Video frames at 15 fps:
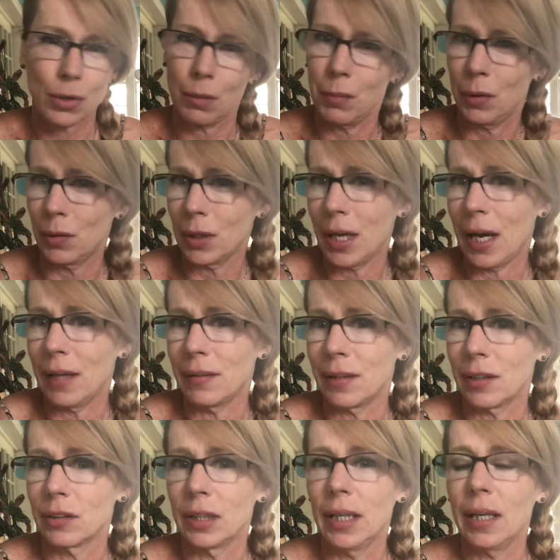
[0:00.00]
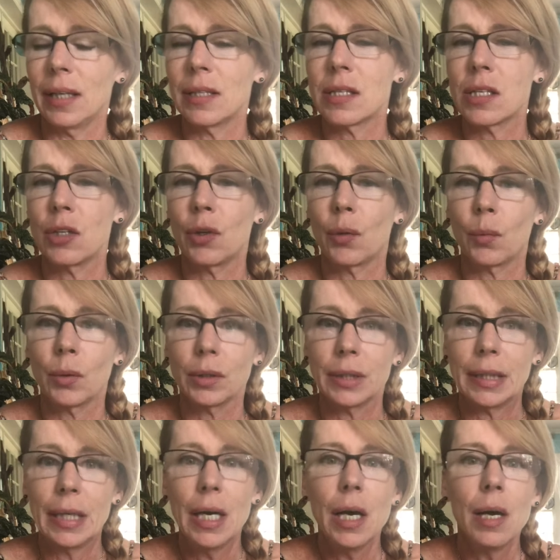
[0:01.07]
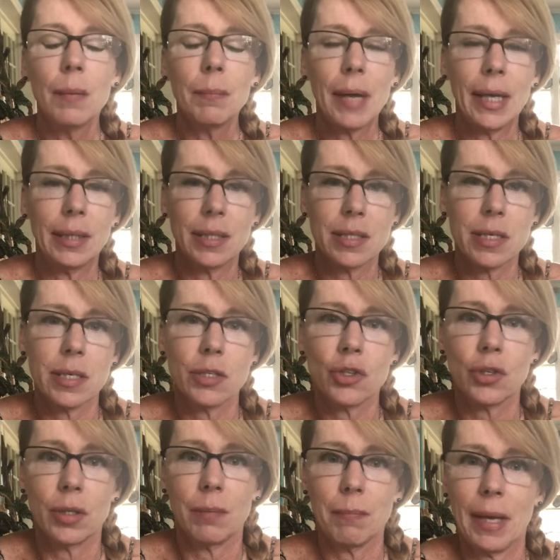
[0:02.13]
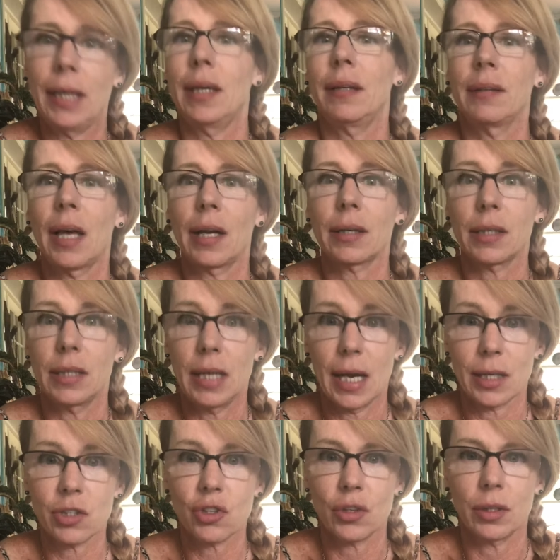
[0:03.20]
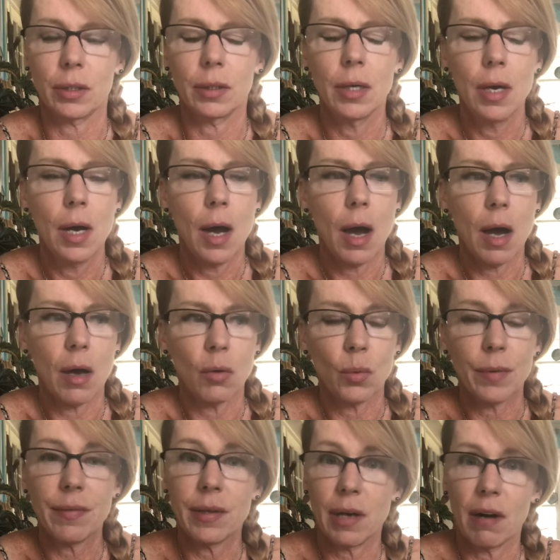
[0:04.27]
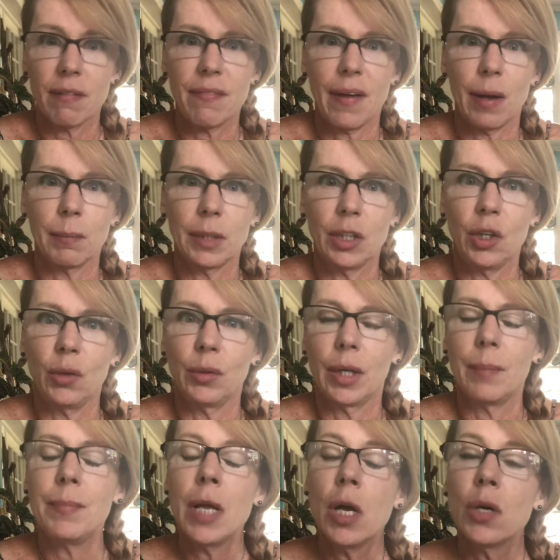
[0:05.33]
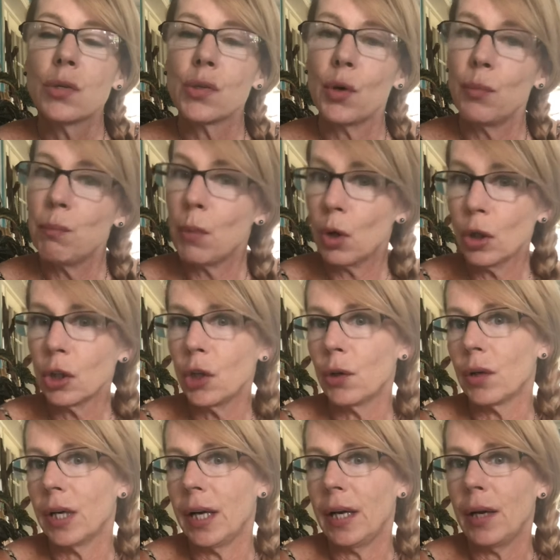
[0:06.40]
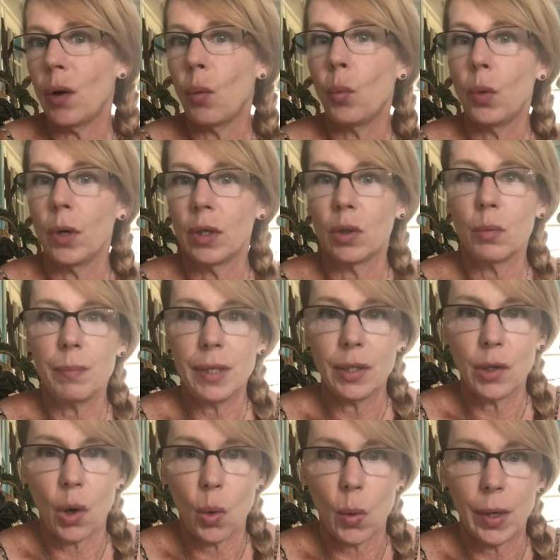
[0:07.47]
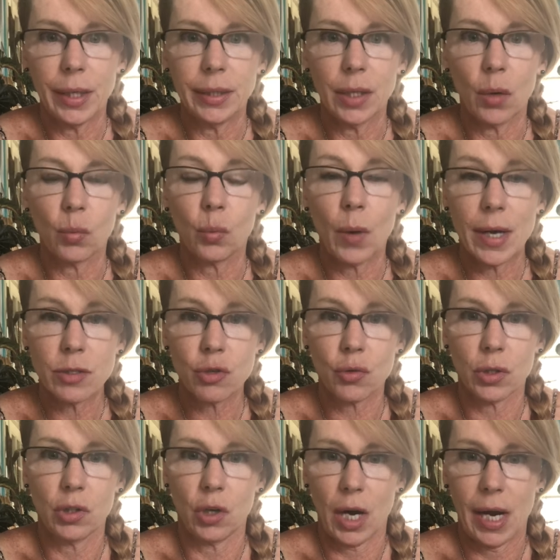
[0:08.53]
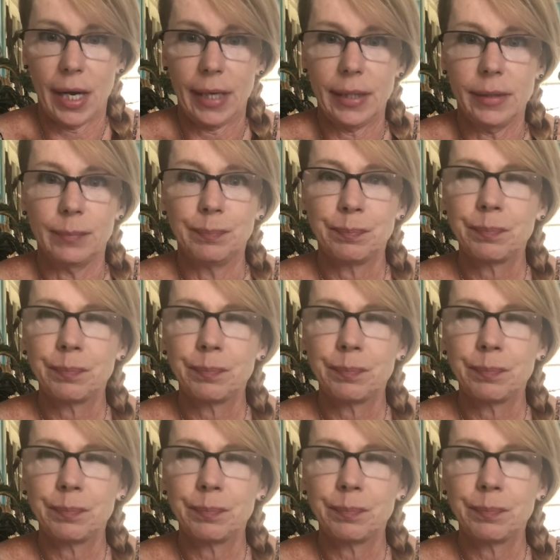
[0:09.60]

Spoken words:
communicate their needs, you know, really paying attention and making that connection within our family unit. So Mercury will be going retrograde